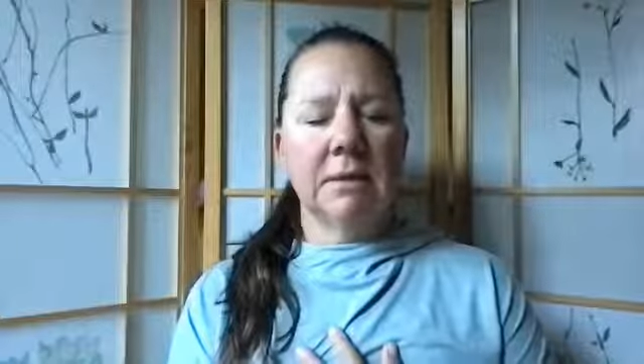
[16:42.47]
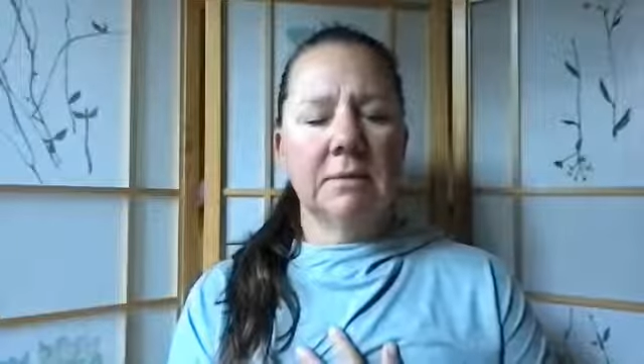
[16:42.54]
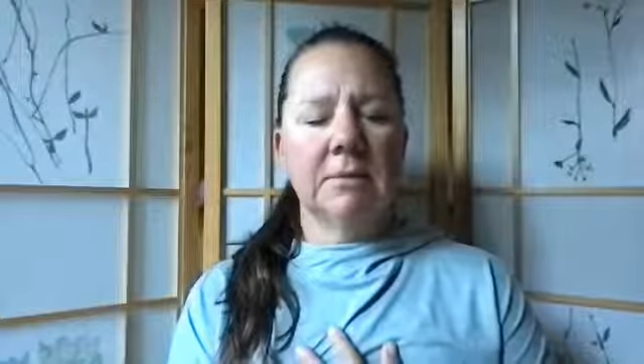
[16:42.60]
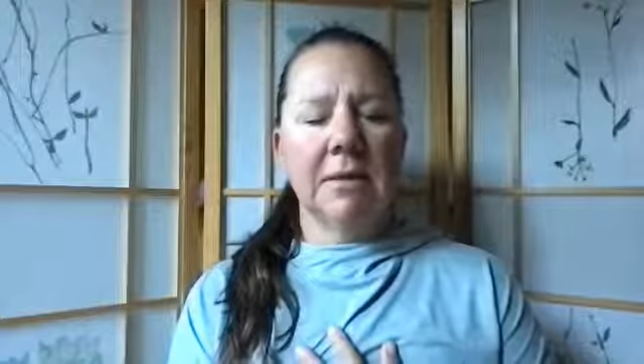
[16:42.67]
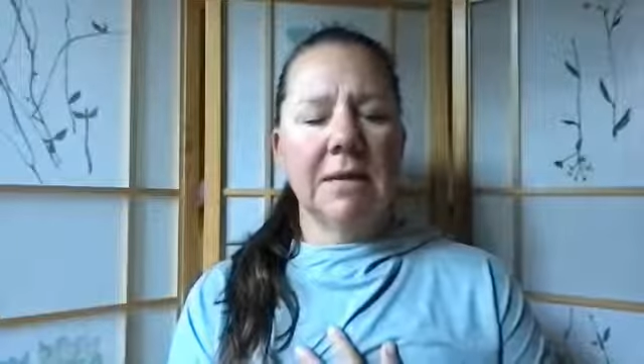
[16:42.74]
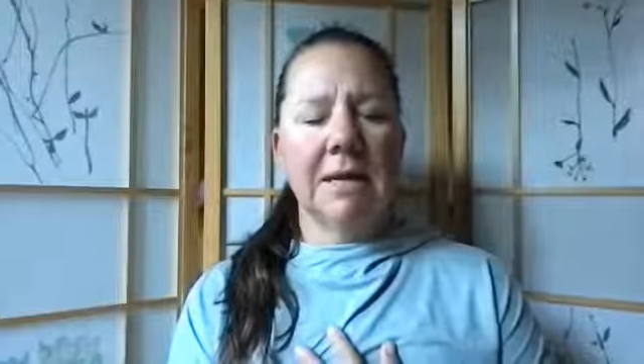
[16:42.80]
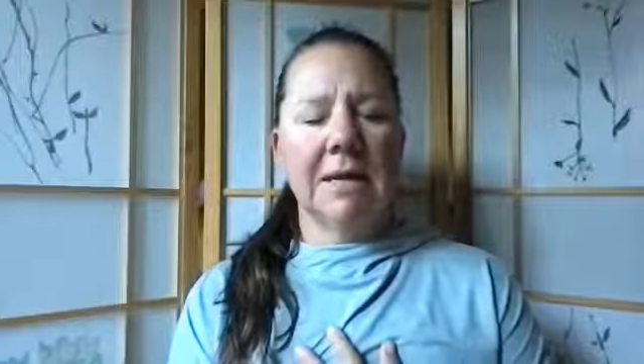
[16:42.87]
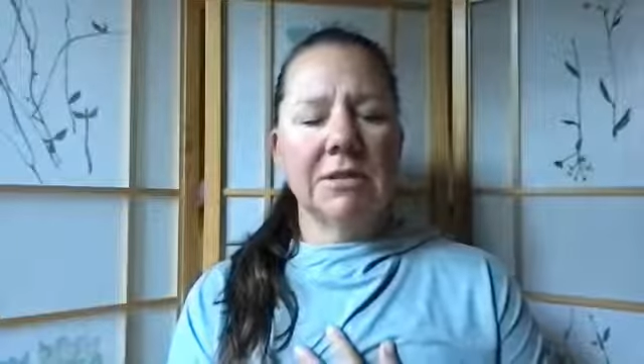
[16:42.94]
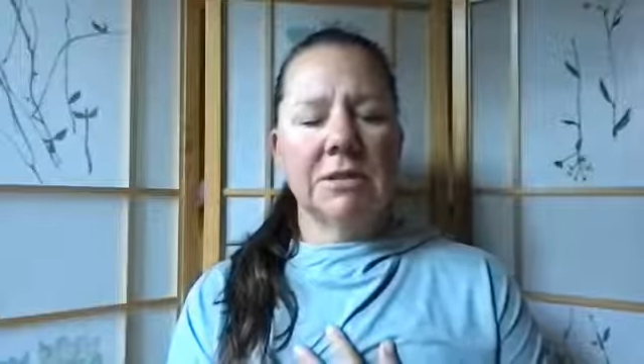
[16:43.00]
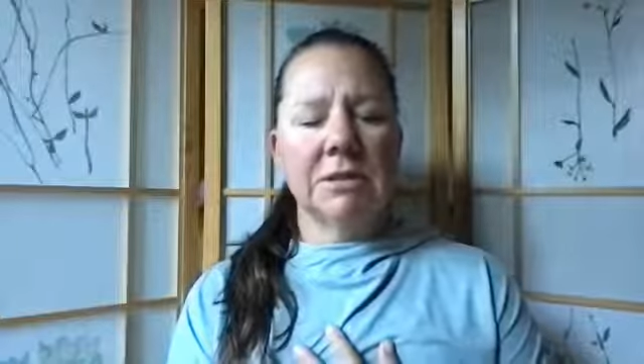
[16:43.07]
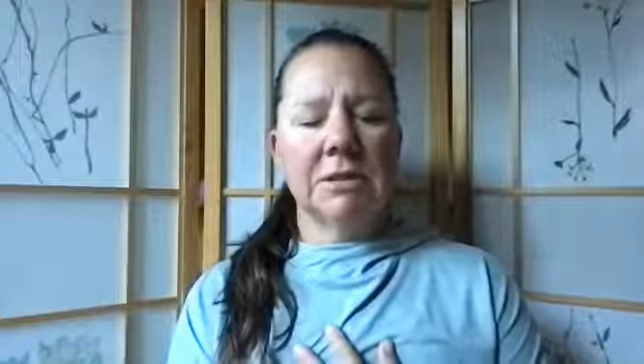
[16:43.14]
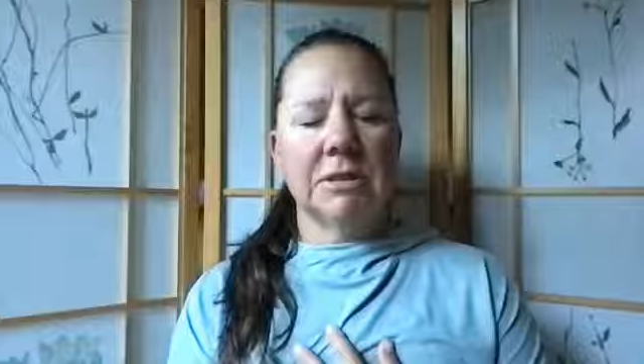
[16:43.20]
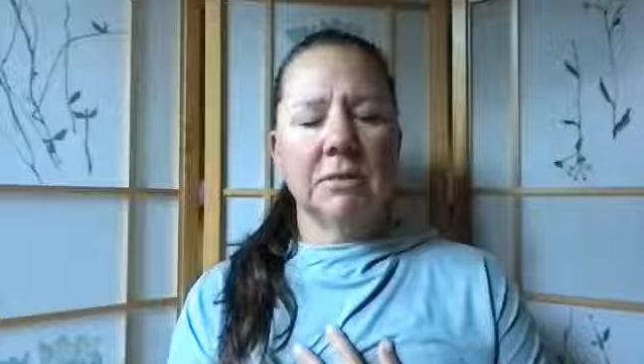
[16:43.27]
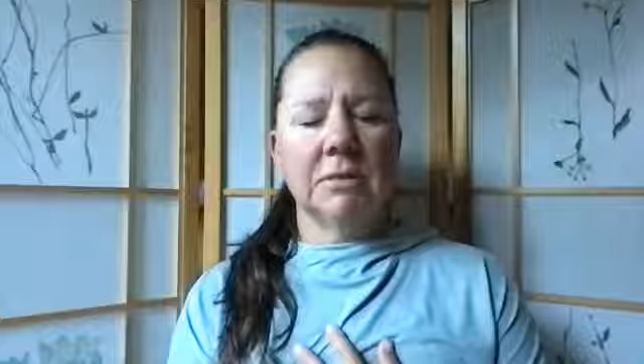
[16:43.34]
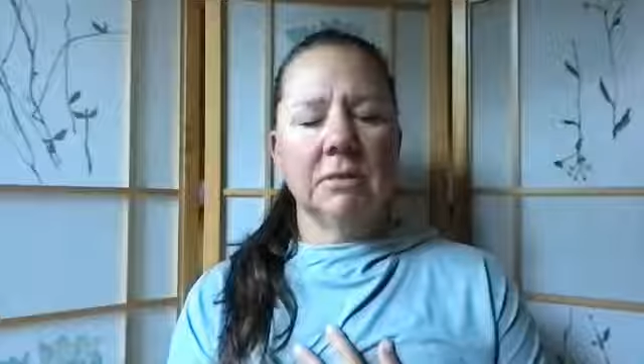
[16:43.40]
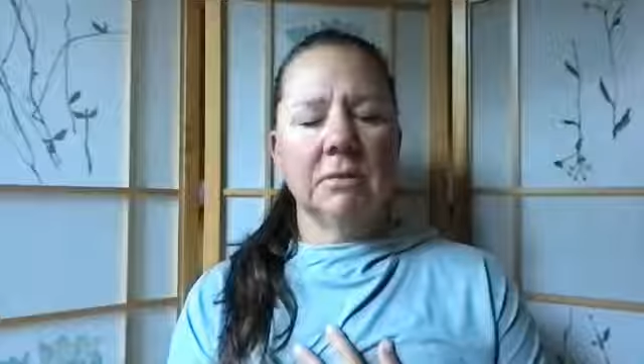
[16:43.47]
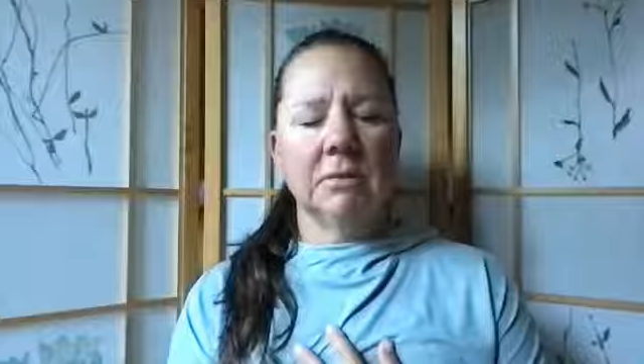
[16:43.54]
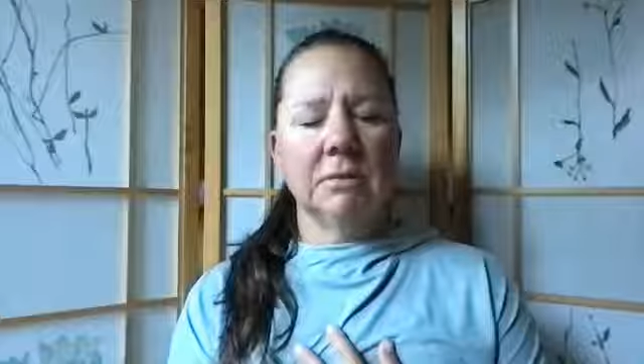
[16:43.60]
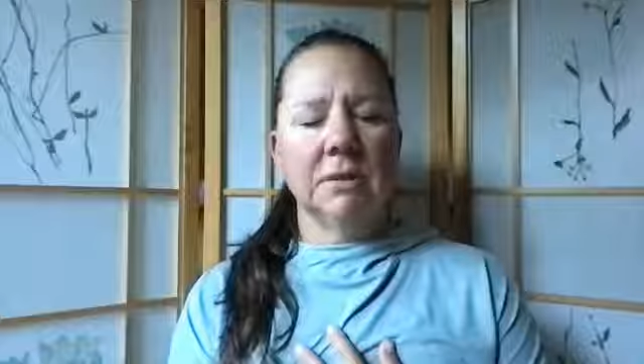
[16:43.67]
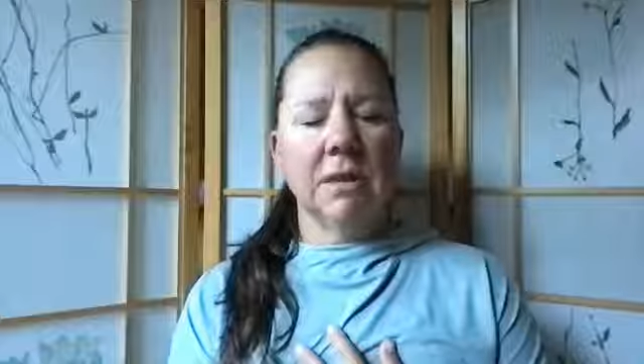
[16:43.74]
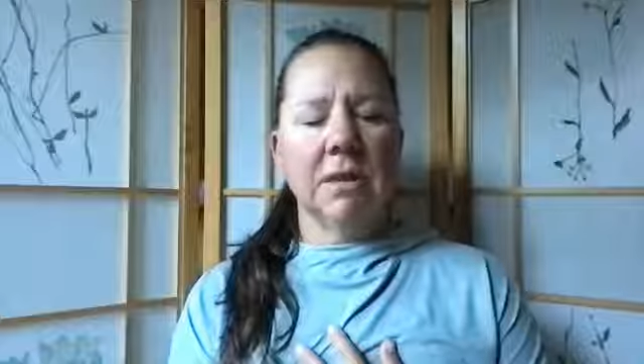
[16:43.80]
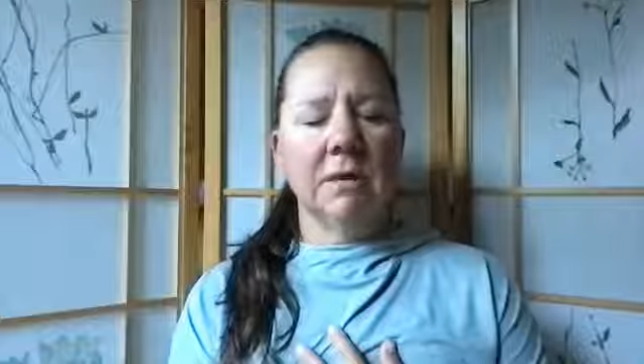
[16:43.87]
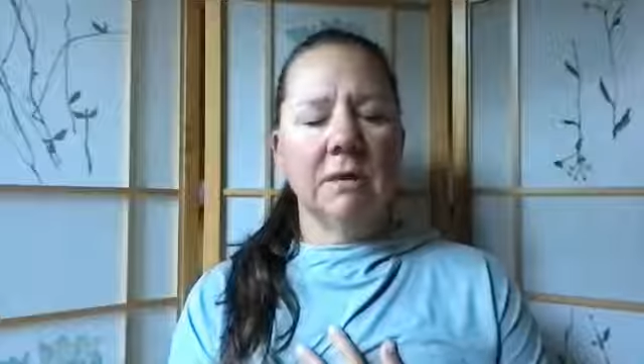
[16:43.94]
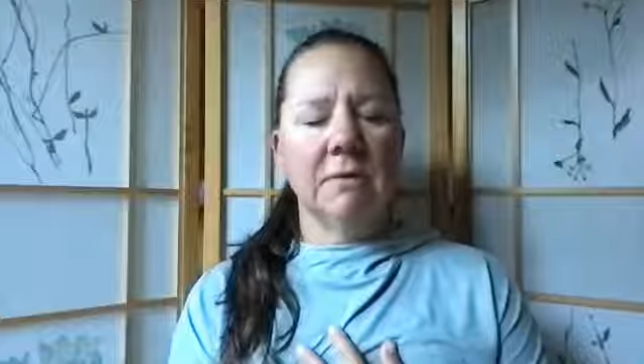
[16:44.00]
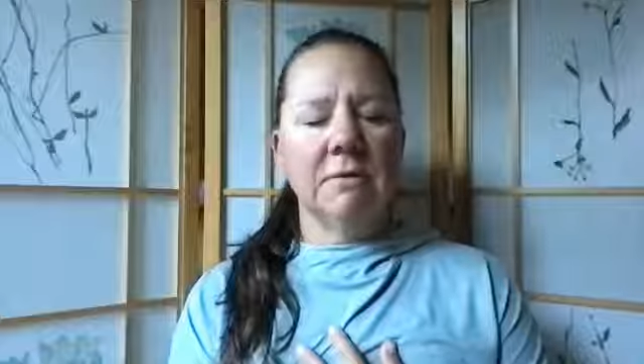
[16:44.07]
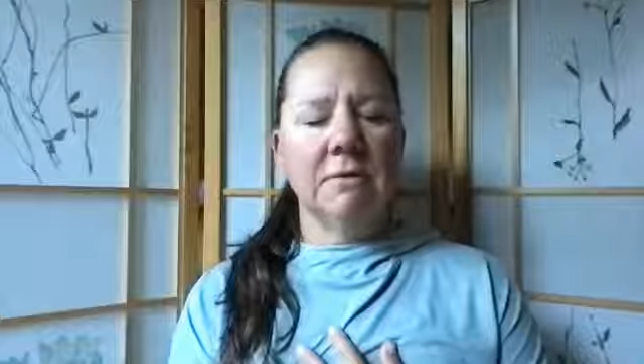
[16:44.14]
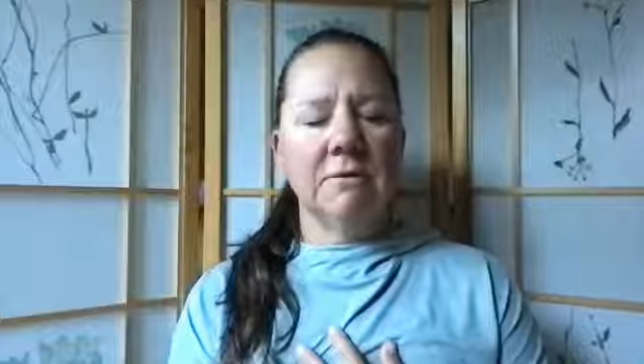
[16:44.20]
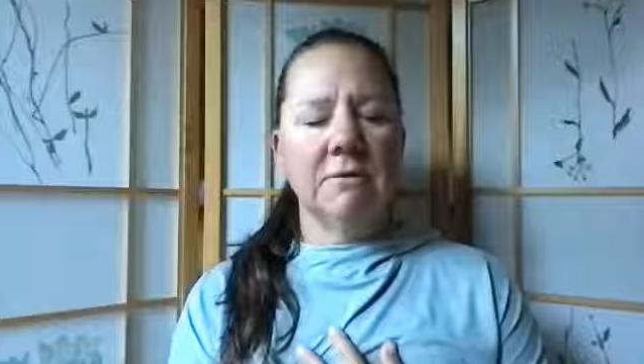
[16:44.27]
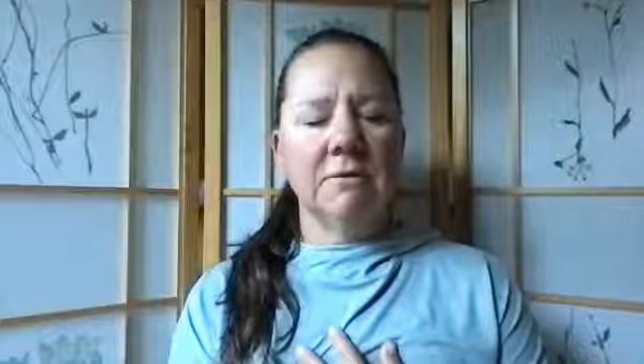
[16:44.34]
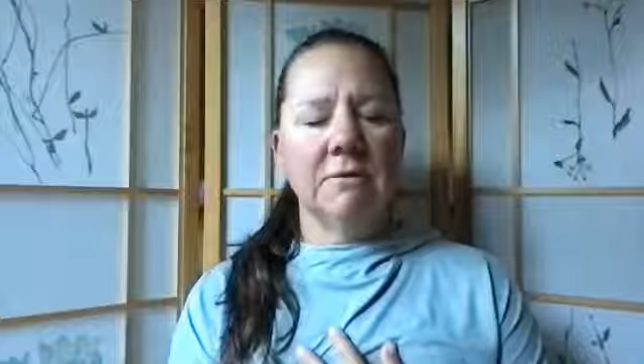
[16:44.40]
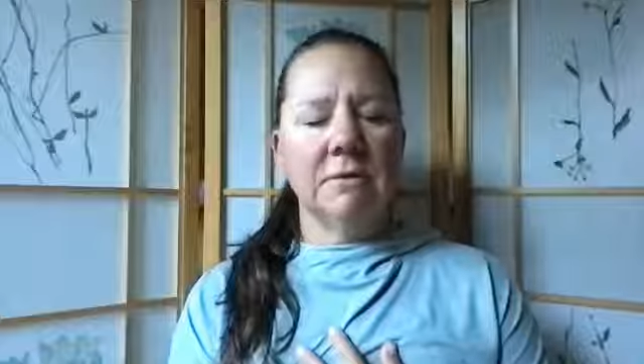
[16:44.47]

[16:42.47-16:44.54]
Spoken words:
compassion, love